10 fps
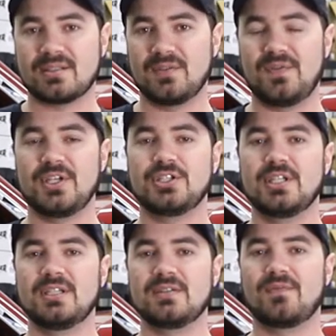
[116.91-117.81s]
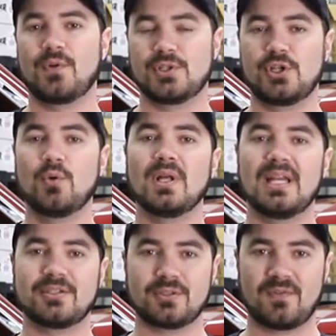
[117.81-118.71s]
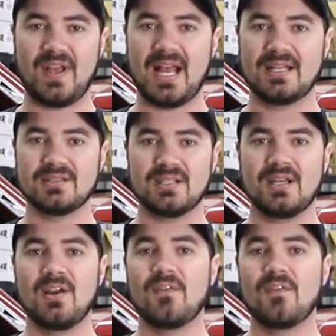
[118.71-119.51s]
sufficient for two electric fans